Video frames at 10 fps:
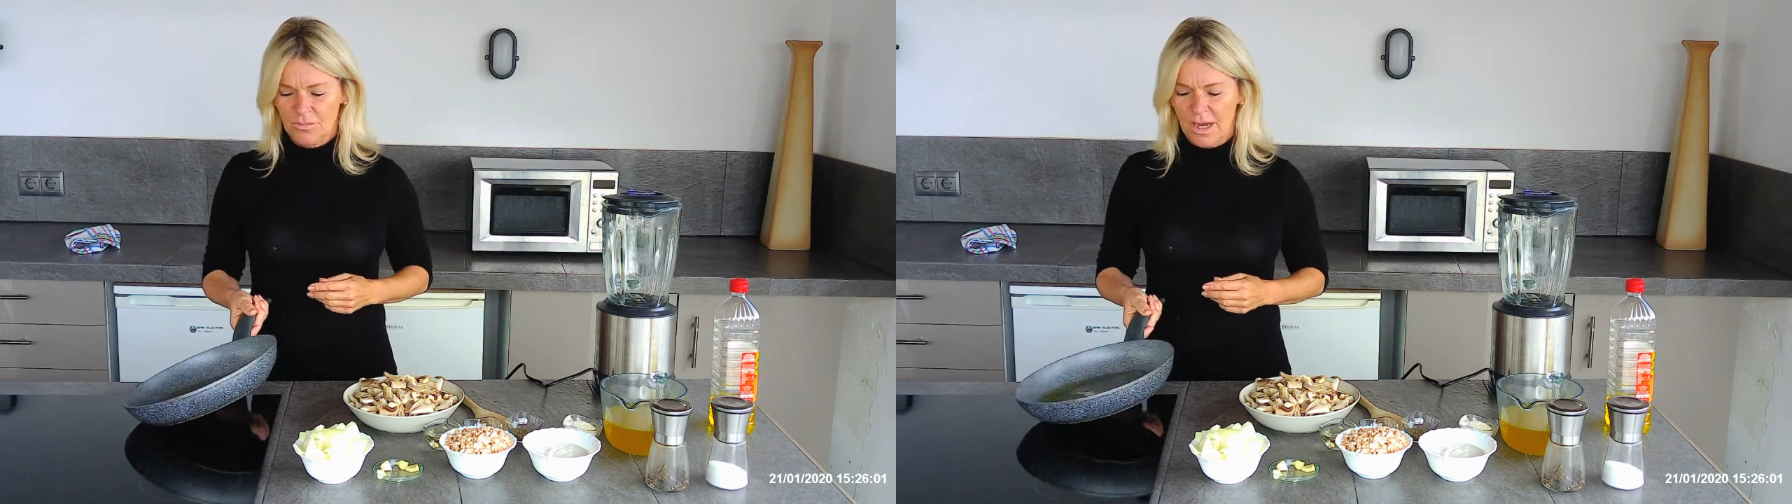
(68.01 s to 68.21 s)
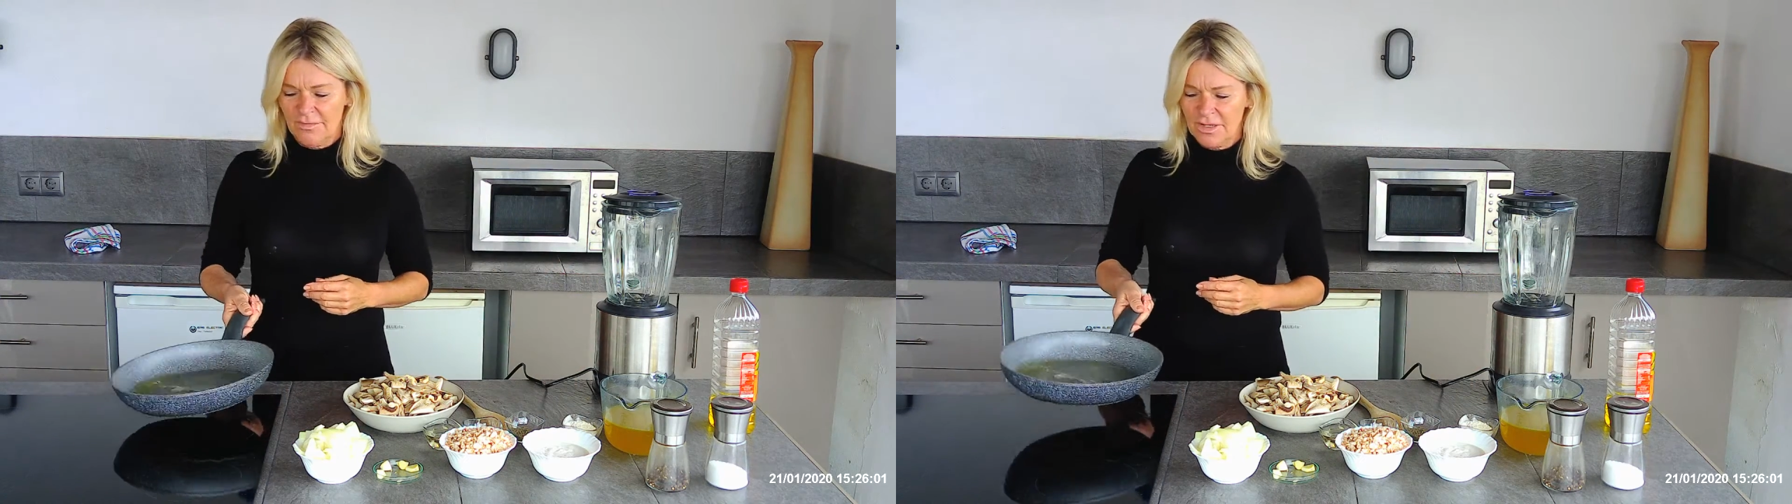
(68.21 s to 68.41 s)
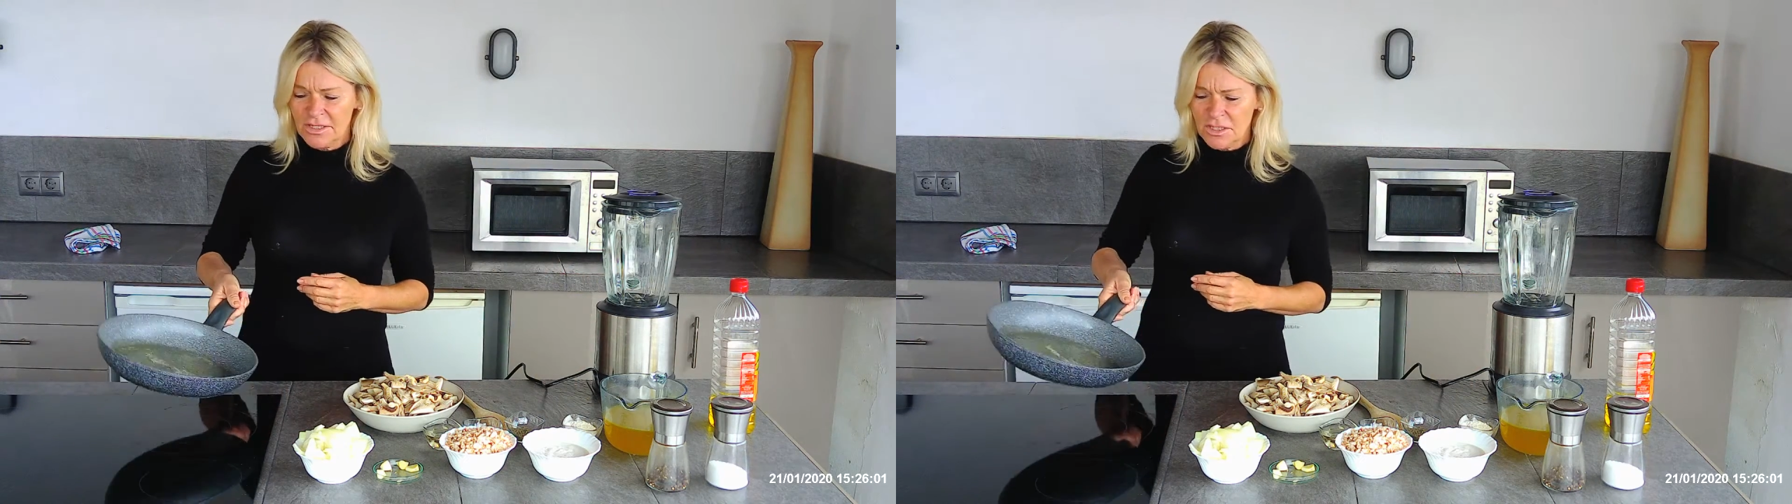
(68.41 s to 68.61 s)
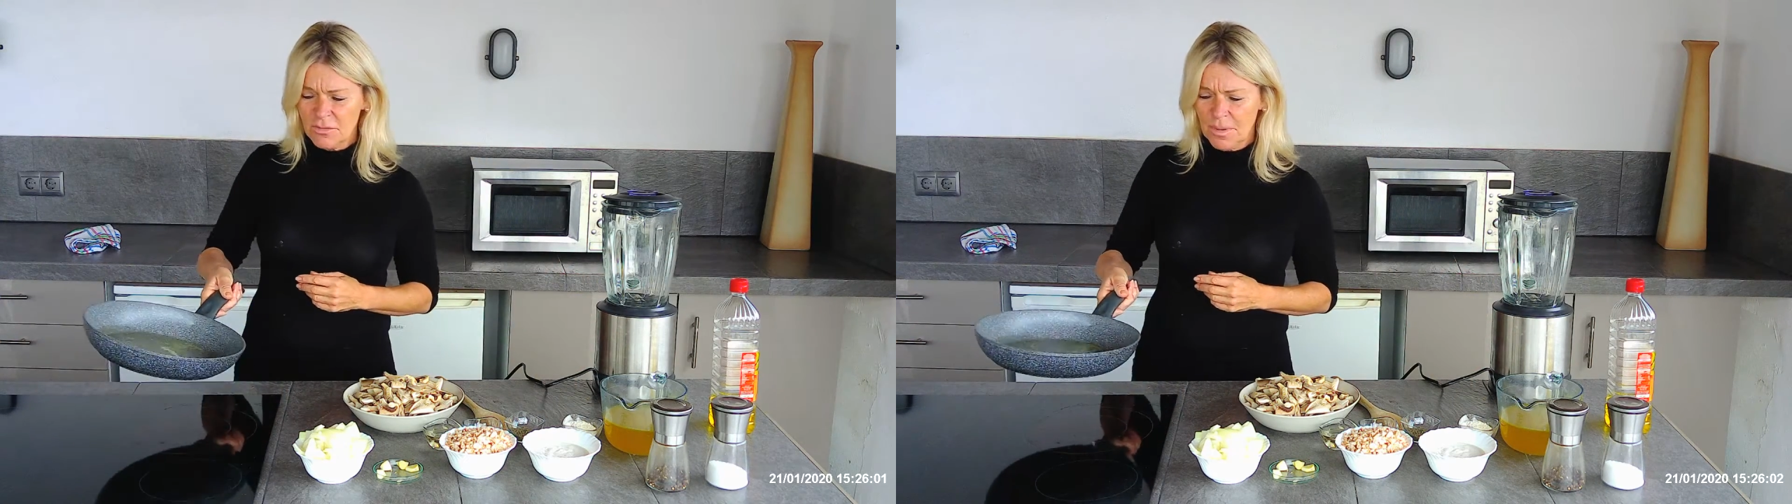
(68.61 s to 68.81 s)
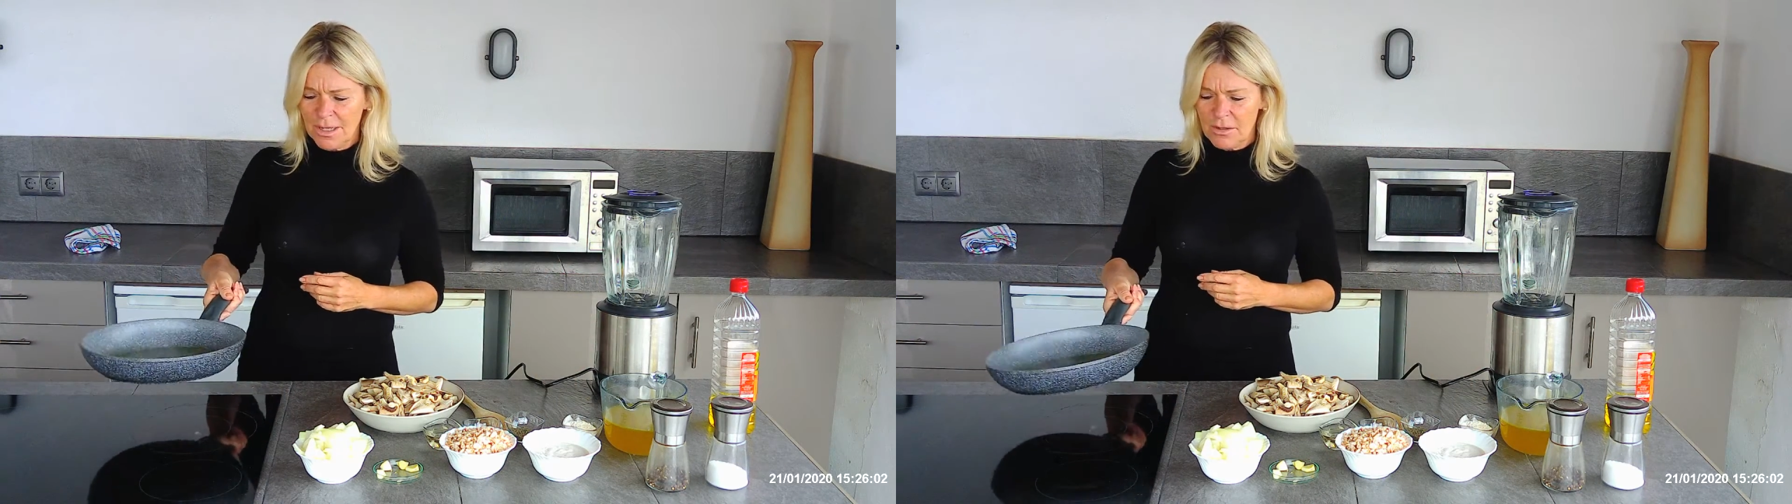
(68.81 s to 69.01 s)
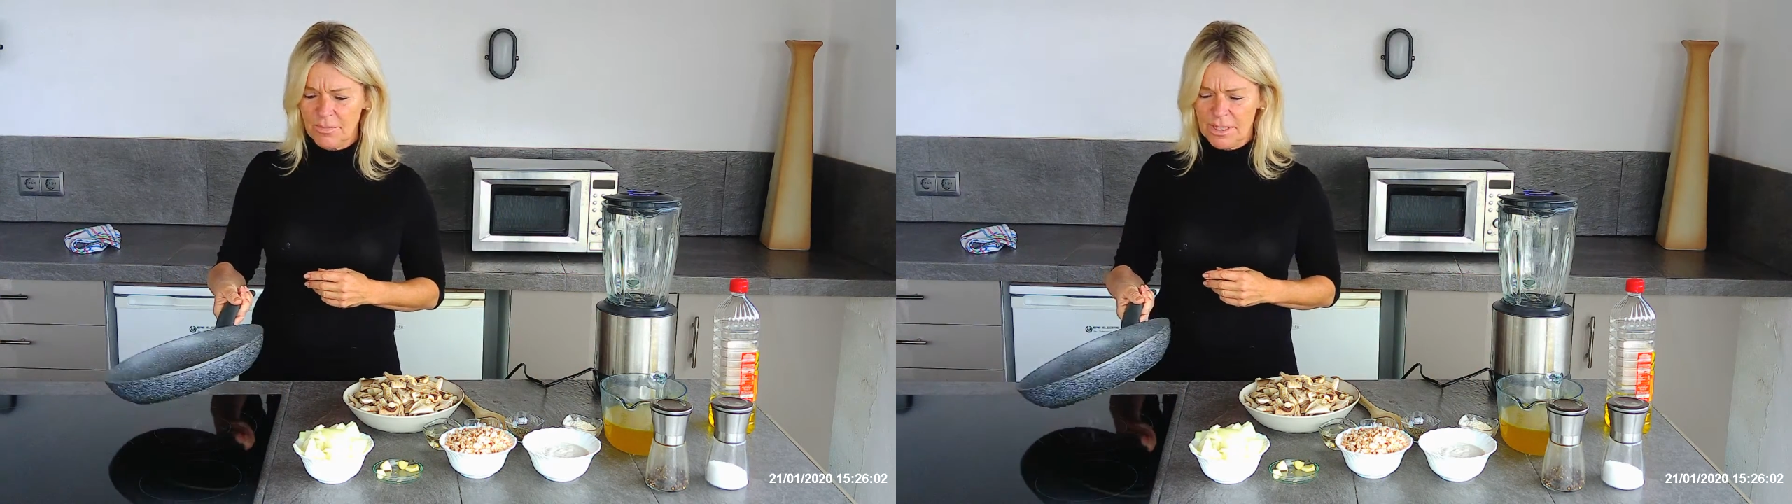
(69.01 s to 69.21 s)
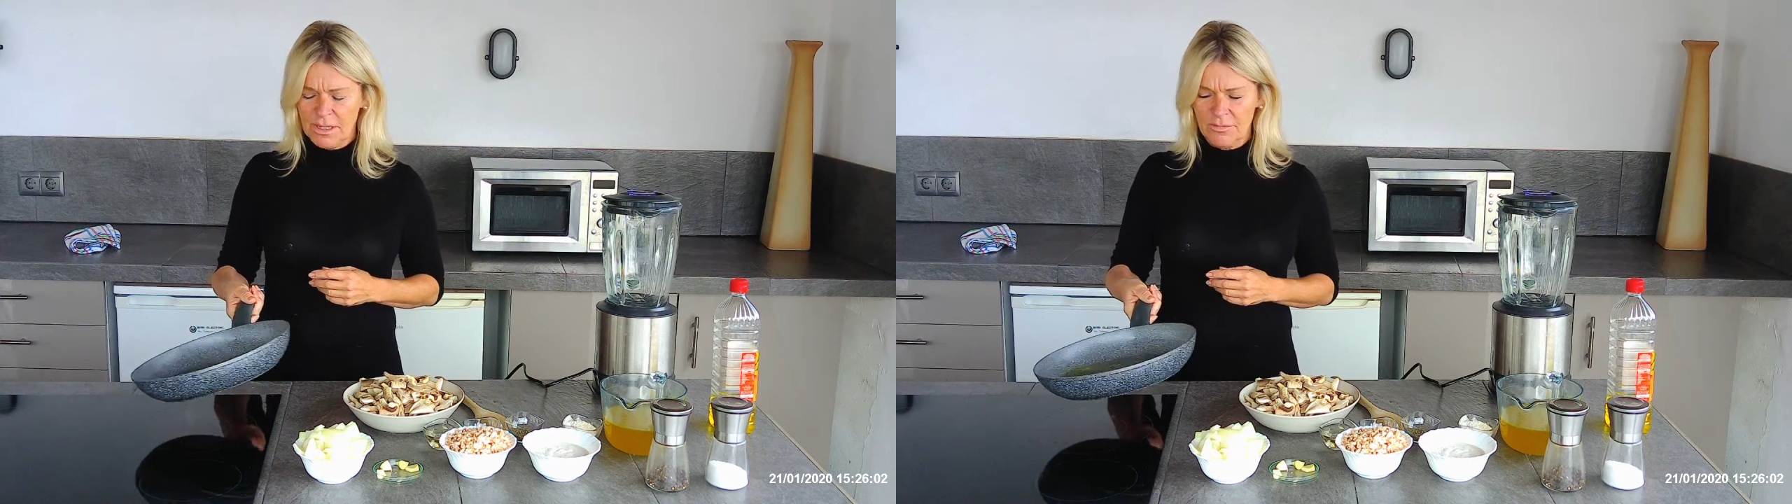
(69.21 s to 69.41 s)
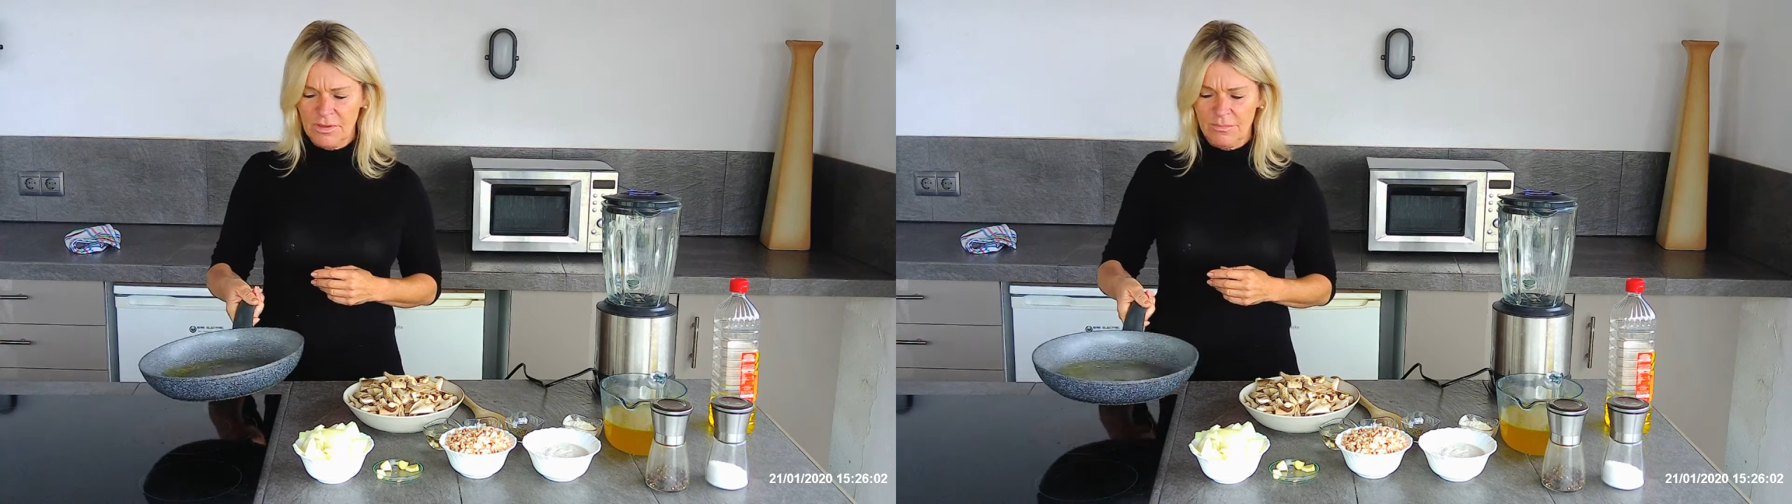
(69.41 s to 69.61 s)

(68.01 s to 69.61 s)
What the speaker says: I've heated the pan up here and the